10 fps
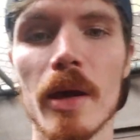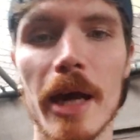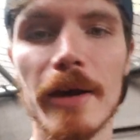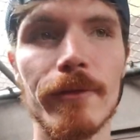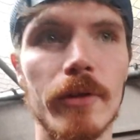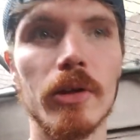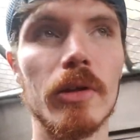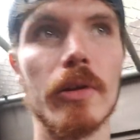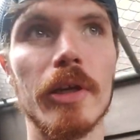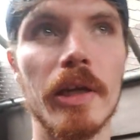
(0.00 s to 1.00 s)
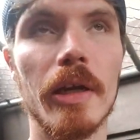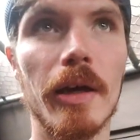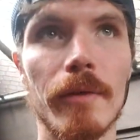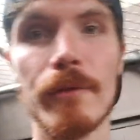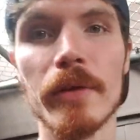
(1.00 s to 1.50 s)
after the
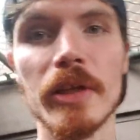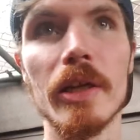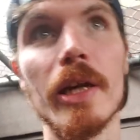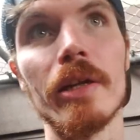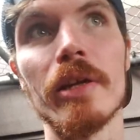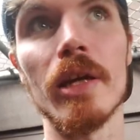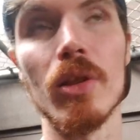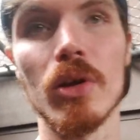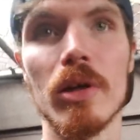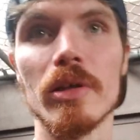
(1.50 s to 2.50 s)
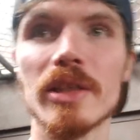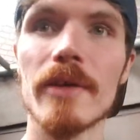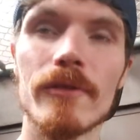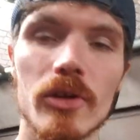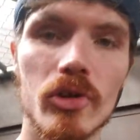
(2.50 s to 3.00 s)
59-10 loss,
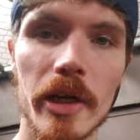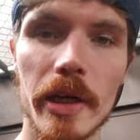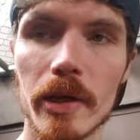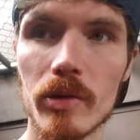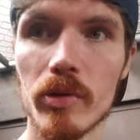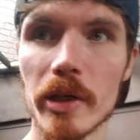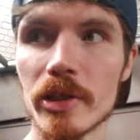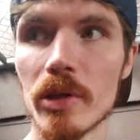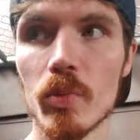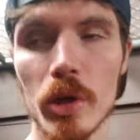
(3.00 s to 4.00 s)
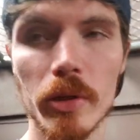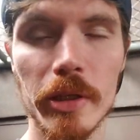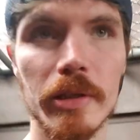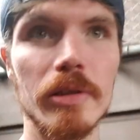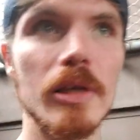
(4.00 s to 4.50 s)
after trading Christian
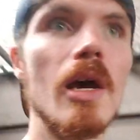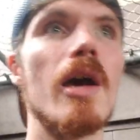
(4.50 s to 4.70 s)
Wilkins,